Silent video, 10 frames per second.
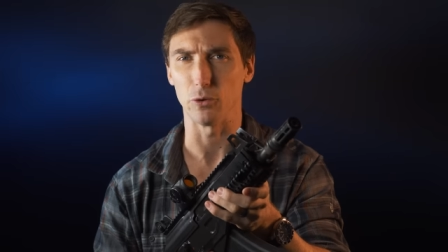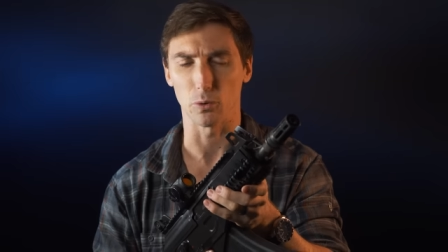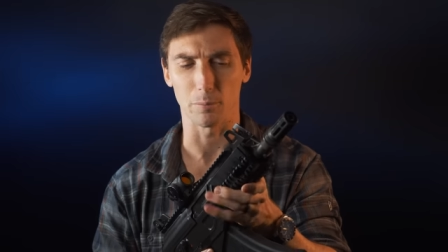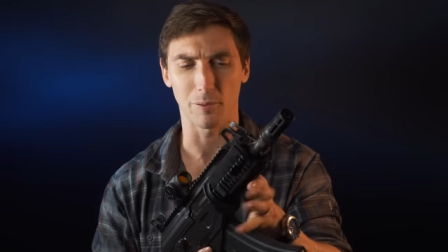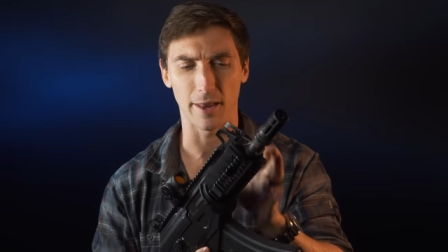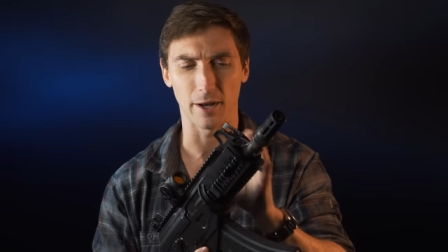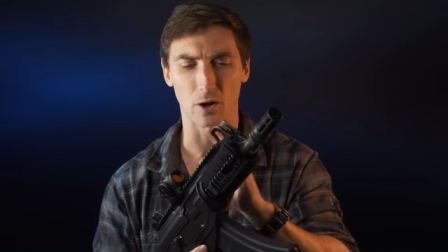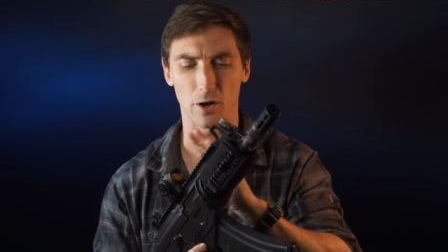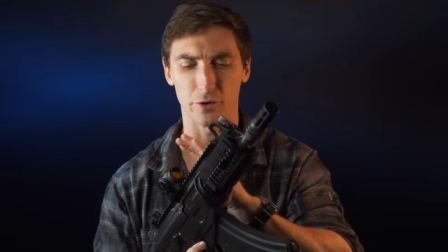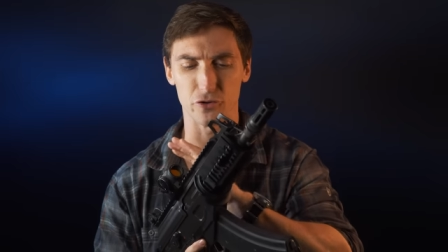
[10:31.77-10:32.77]
you're planning
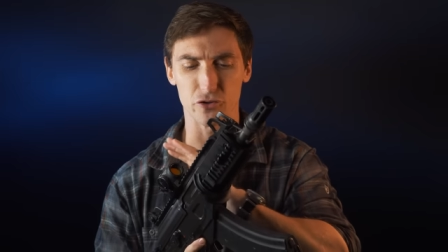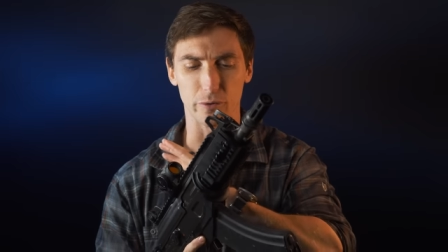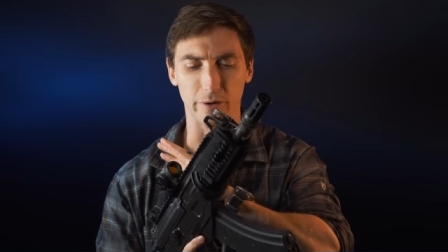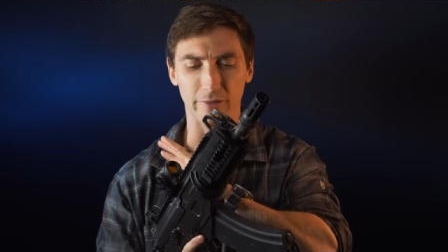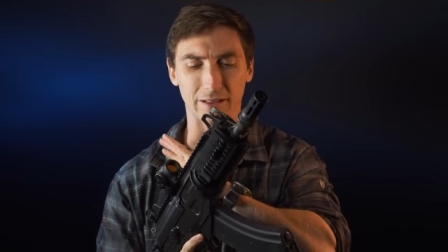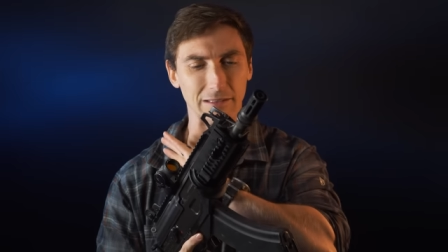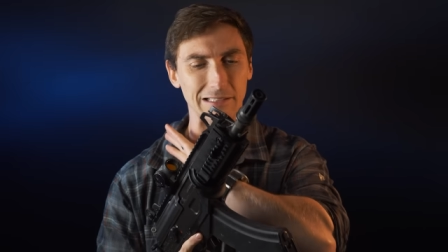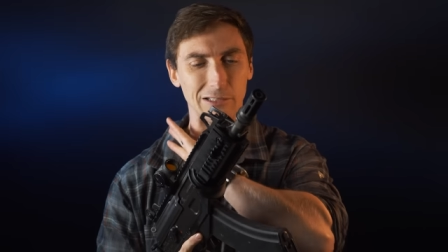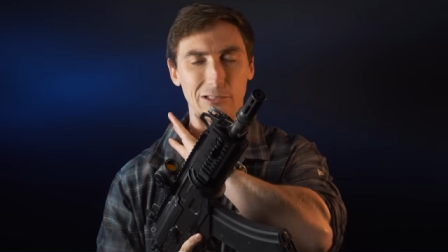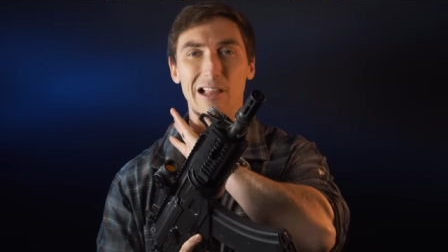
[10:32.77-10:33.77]
on shooting the
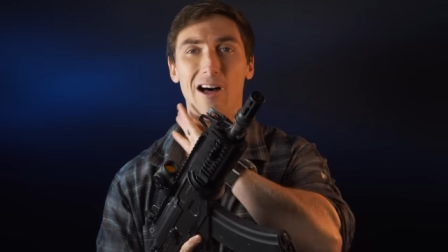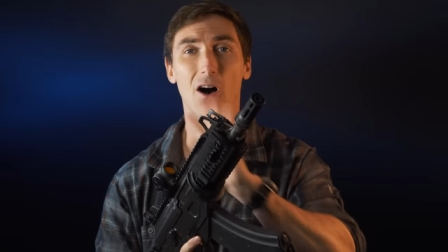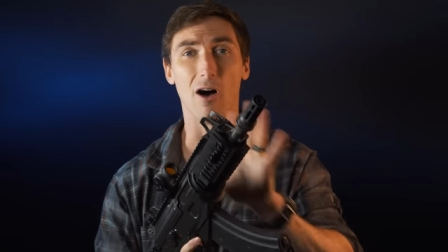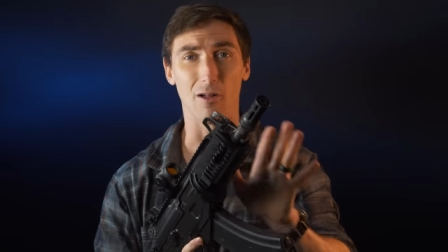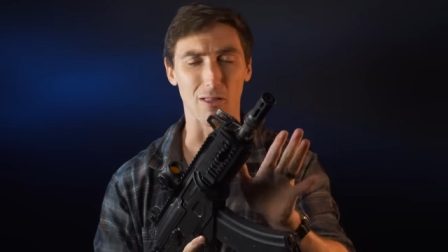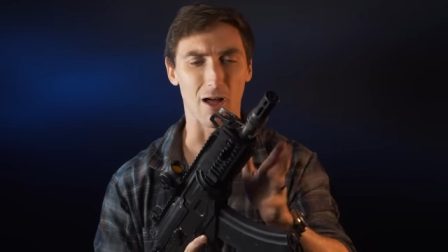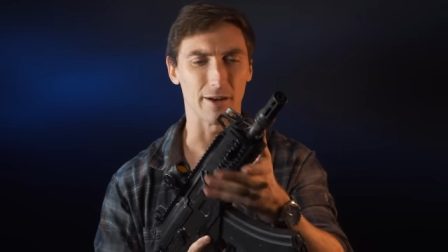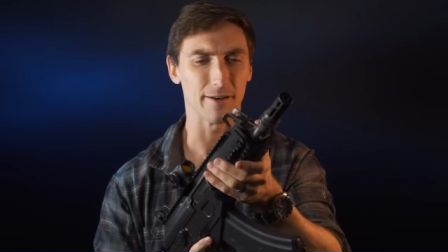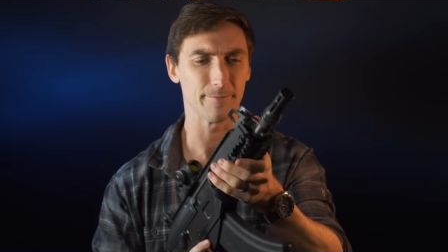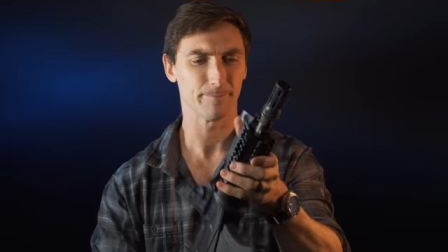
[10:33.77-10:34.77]
Galil a lot.